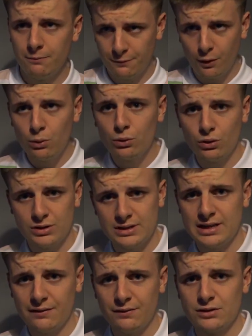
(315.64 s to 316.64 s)
Focus
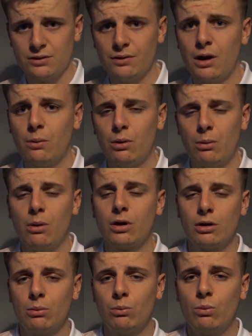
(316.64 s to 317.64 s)
is definitely something I want to
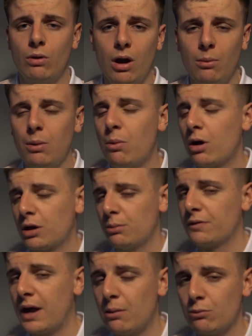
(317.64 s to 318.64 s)
work on when working
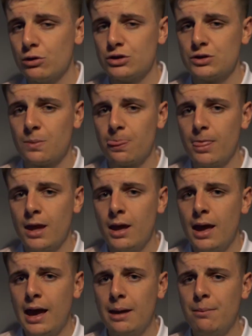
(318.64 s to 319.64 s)
with cameras,
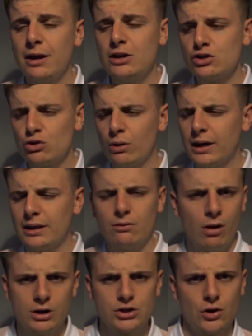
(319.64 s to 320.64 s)
and making sure I get the
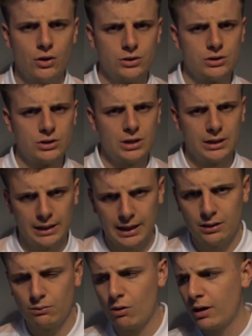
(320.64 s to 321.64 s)
right shots and
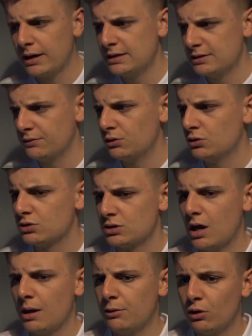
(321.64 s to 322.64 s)
getting the right interviews.
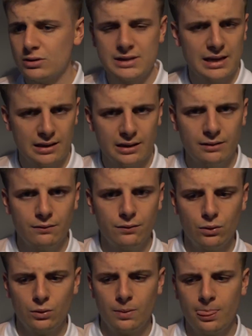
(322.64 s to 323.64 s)
Not settling
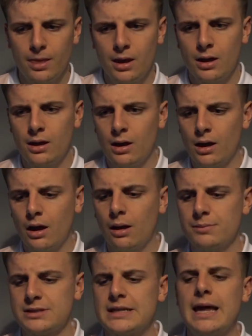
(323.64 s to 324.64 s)
for
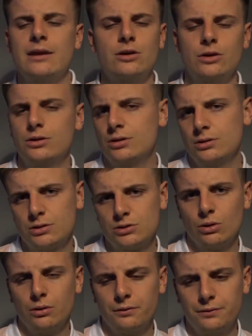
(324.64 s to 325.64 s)
standard
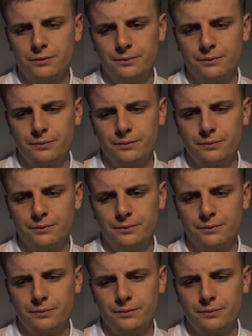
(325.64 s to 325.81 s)
sort